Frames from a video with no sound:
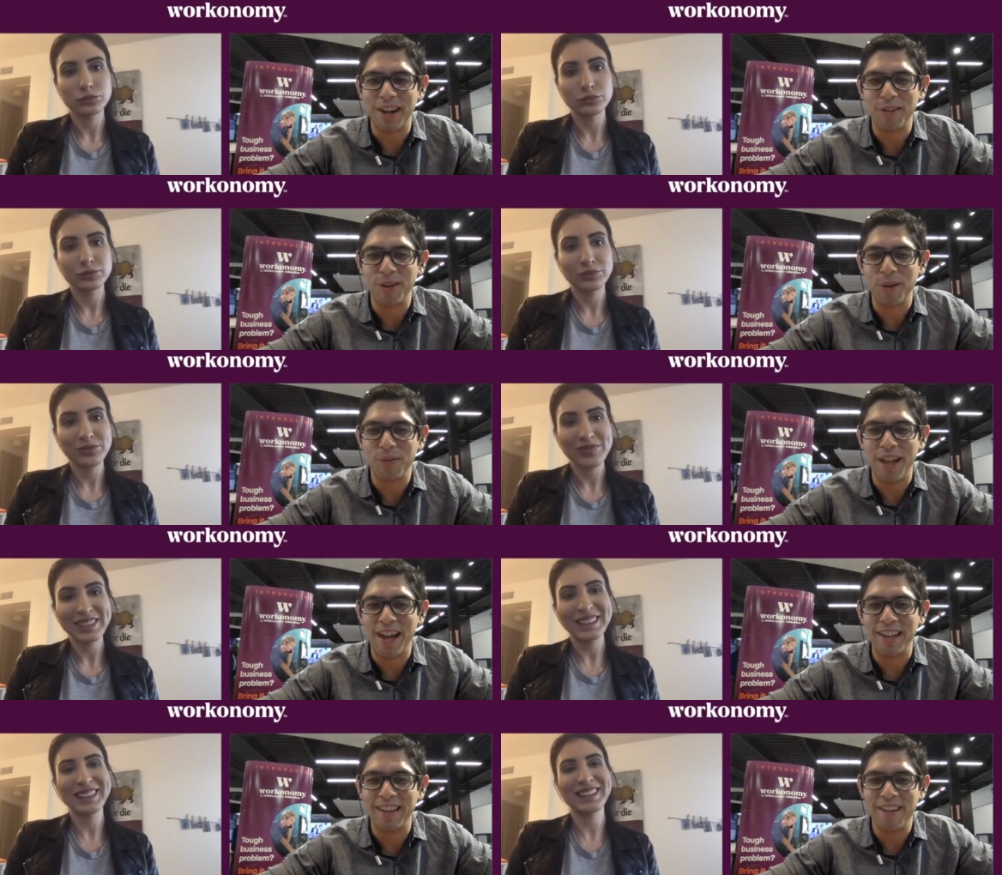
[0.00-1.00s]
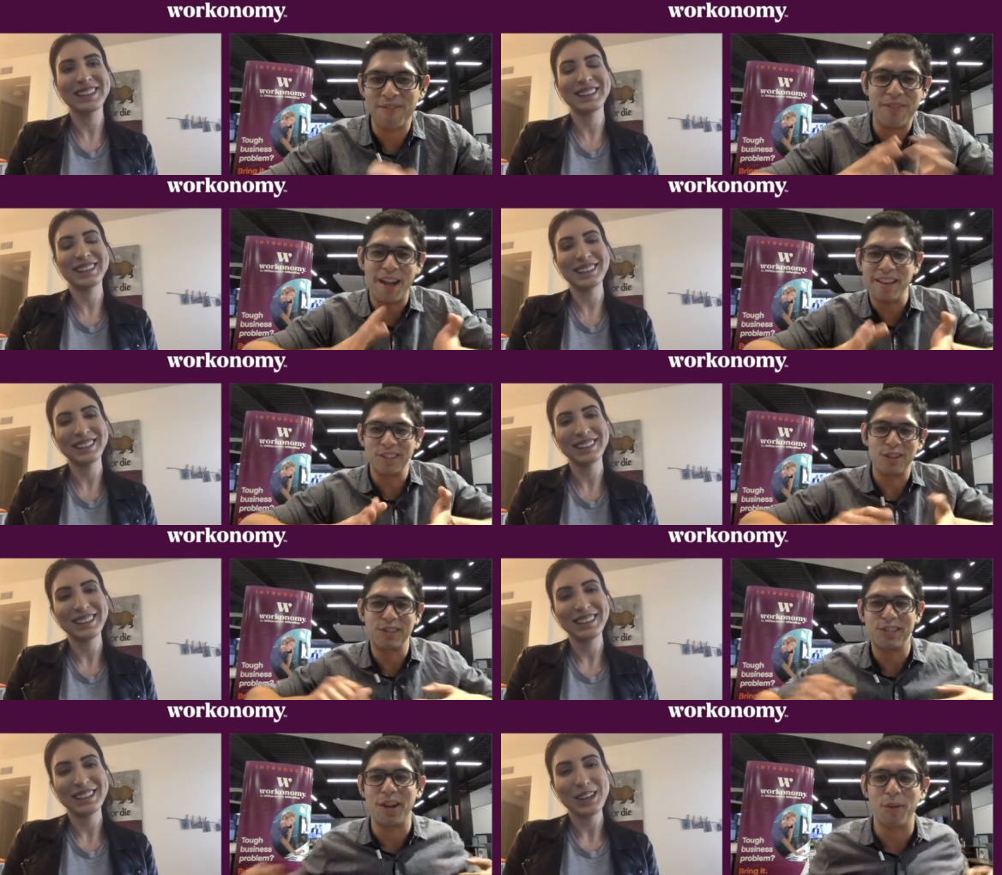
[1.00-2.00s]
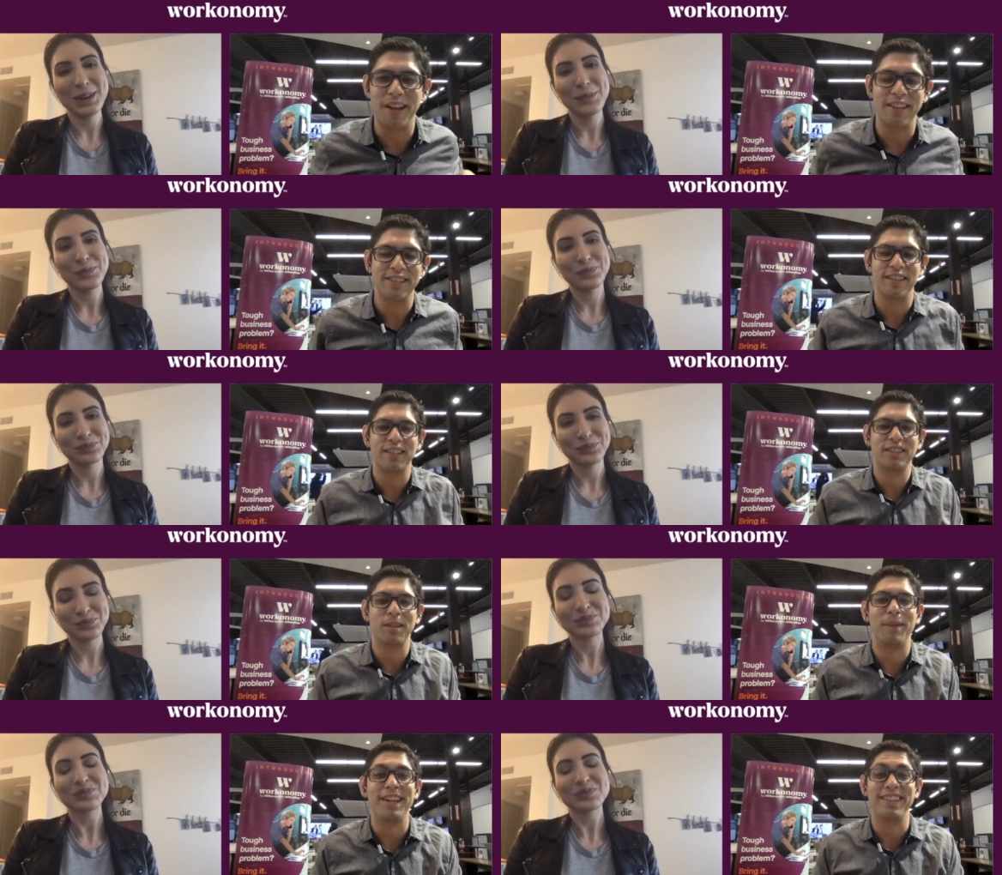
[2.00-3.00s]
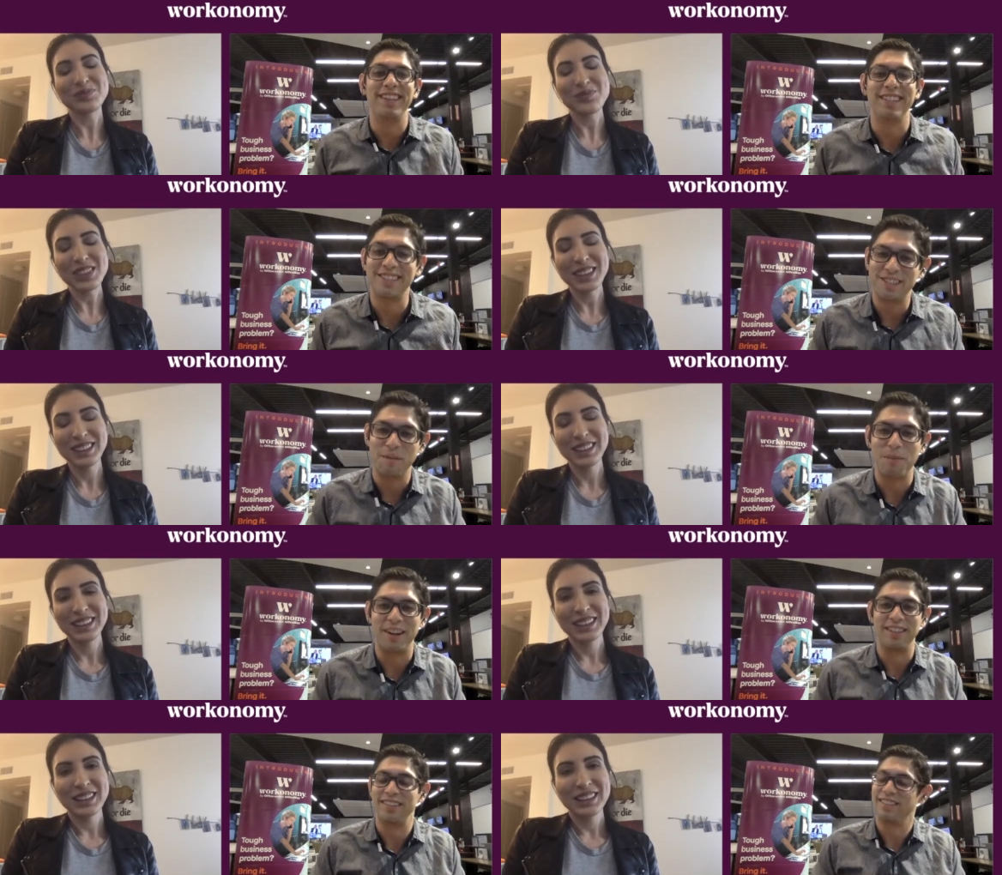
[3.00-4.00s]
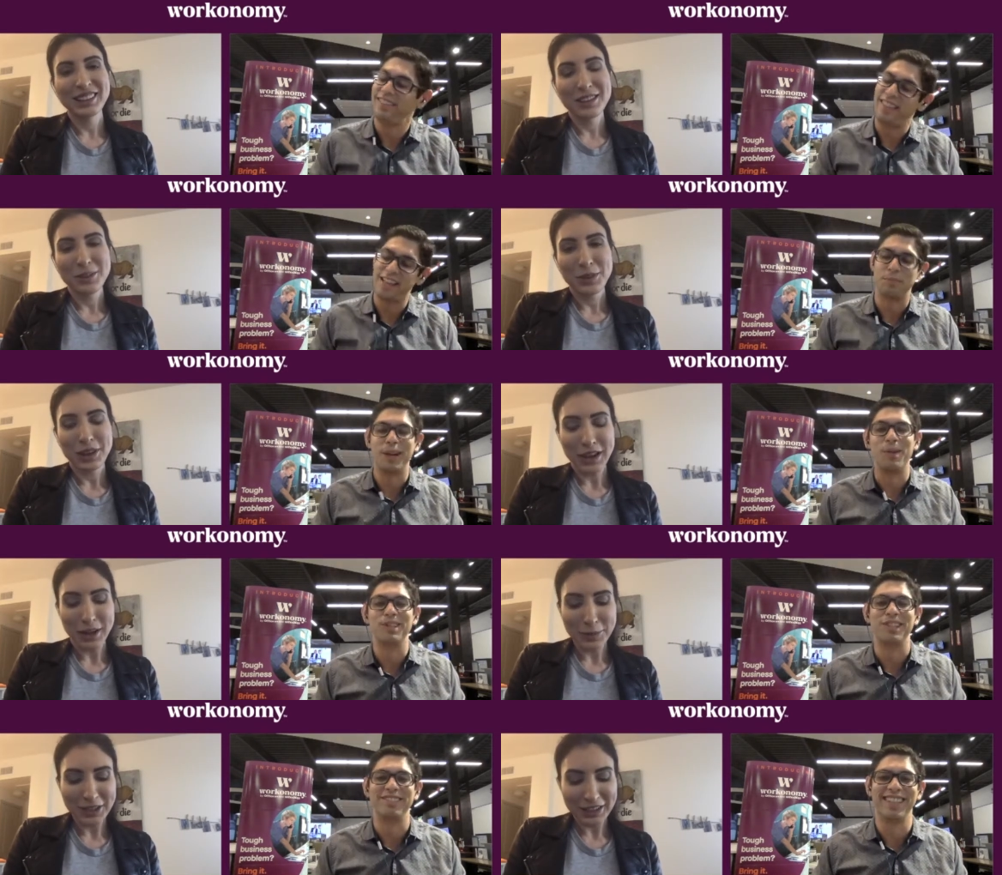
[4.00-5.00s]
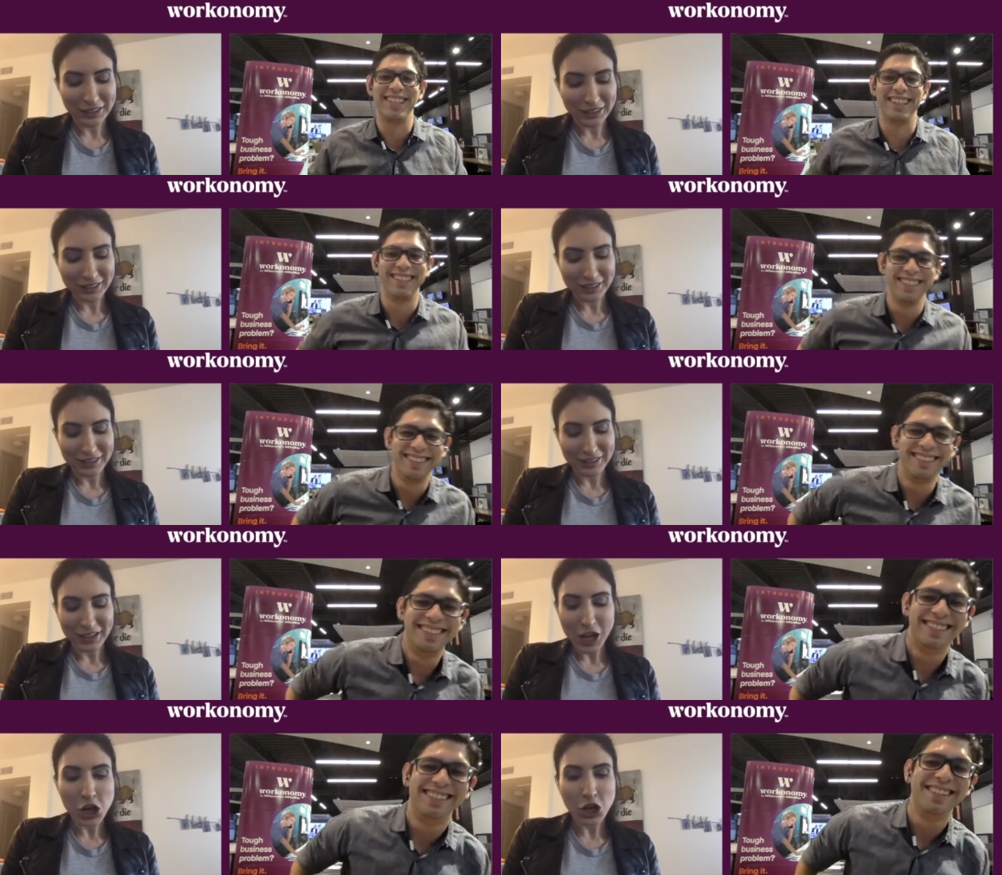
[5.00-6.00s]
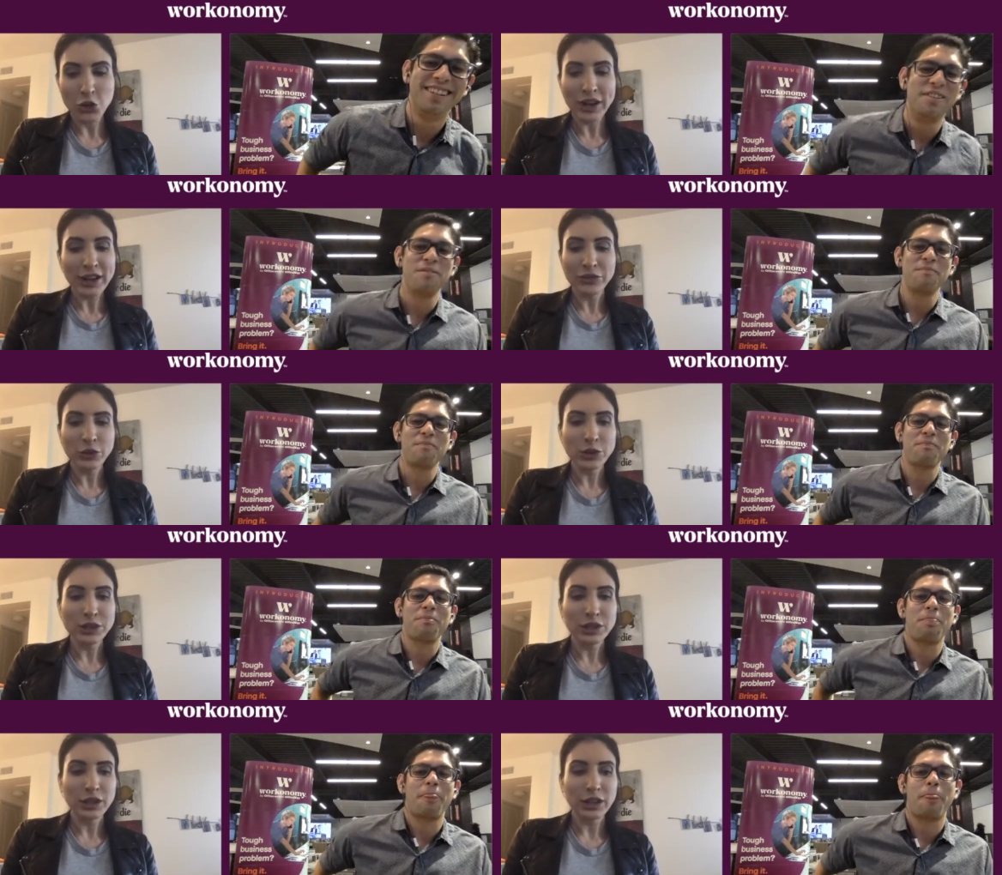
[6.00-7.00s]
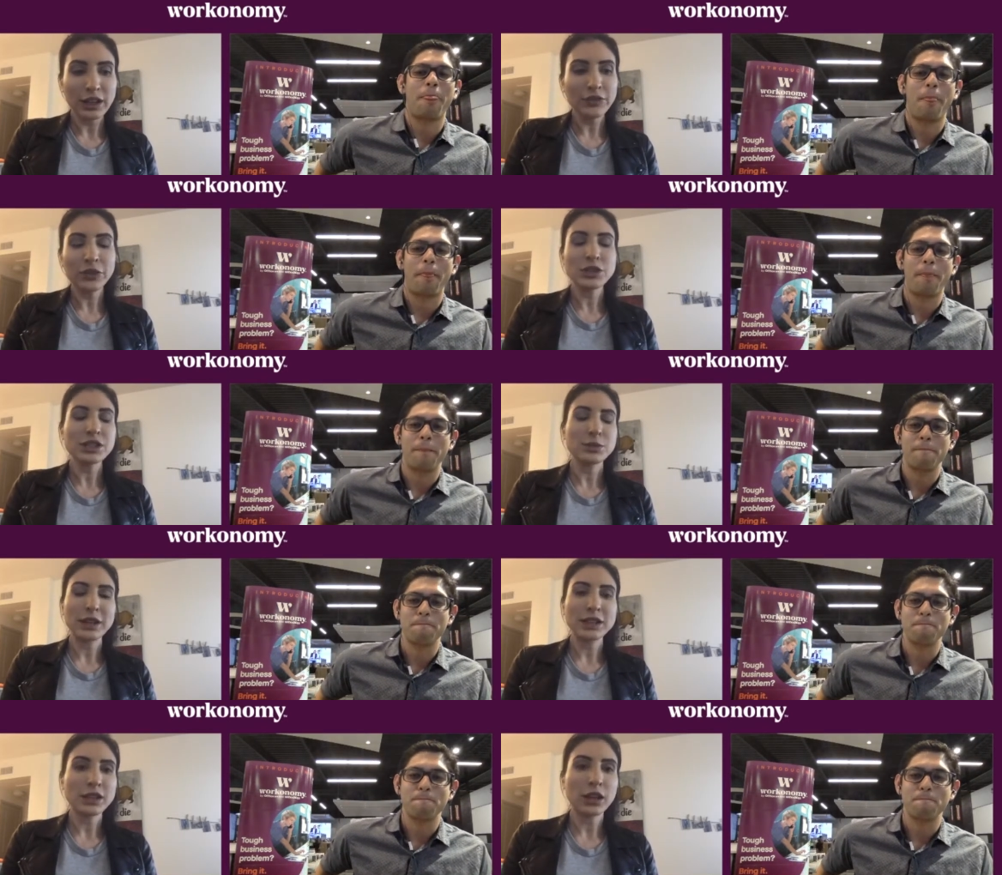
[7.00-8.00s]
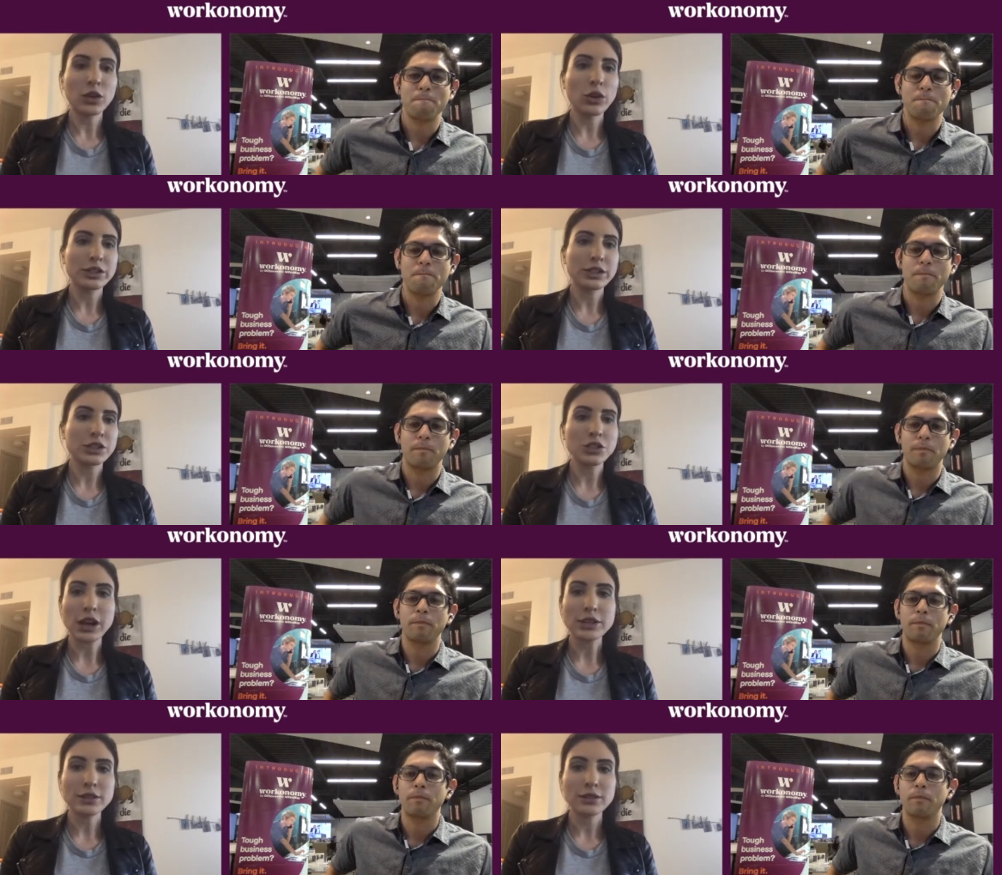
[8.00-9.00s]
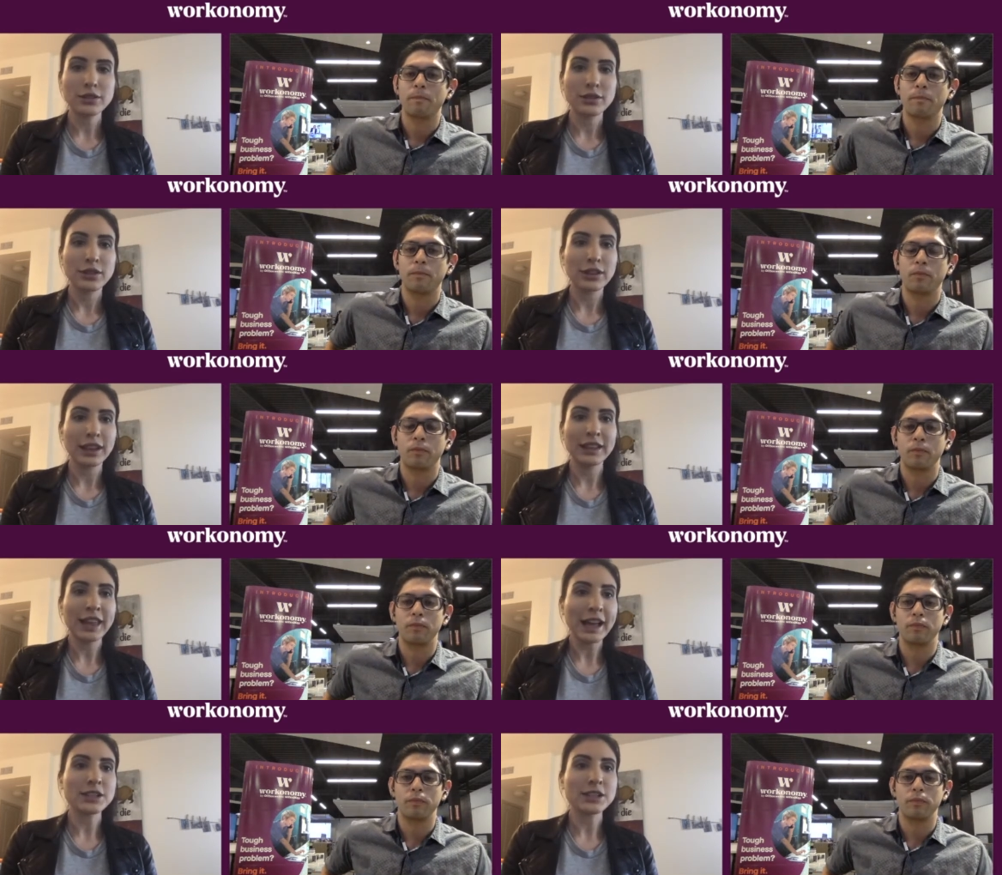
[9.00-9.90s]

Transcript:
Speaker 1: I don't know if that if that it's a good segue into some ideas, but
Speaker 2: that's I mean, my question. Great influencer influence is based on loyalty and trust. Like, that's what it